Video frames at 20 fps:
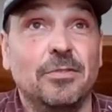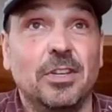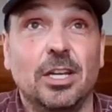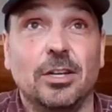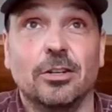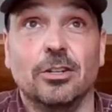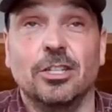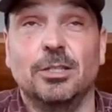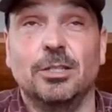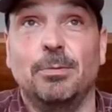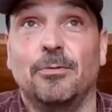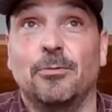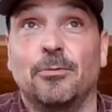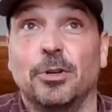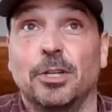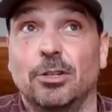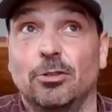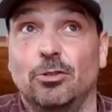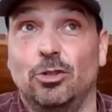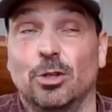years
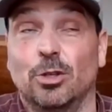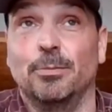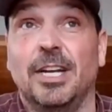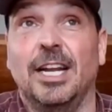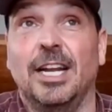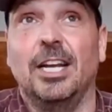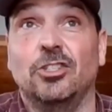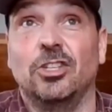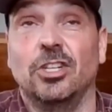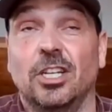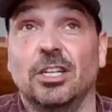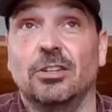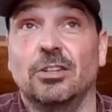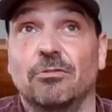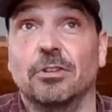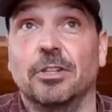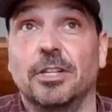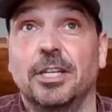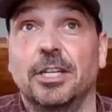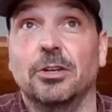before your germination can
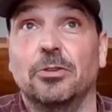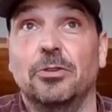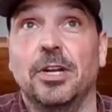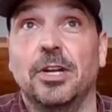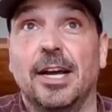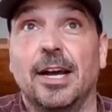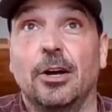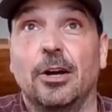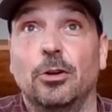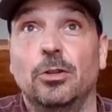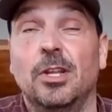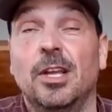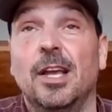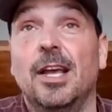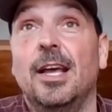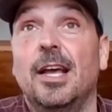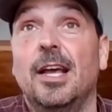really go down.